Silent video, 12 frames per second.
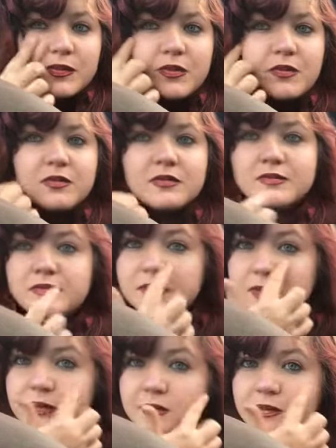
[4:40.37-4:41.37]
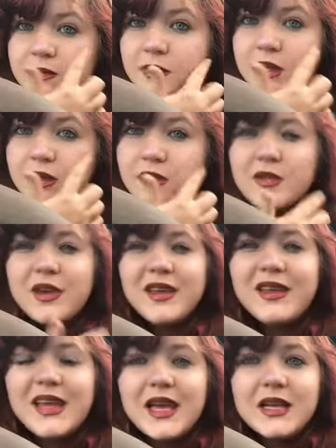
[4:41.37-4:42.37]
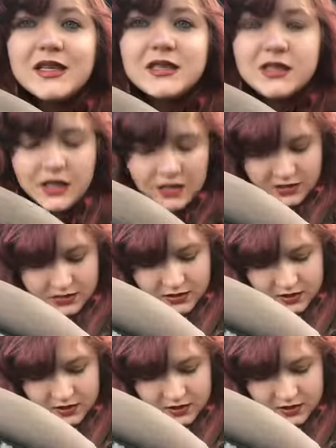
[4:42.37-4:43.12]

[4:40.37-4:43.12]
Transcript: Well, you can kind of see it.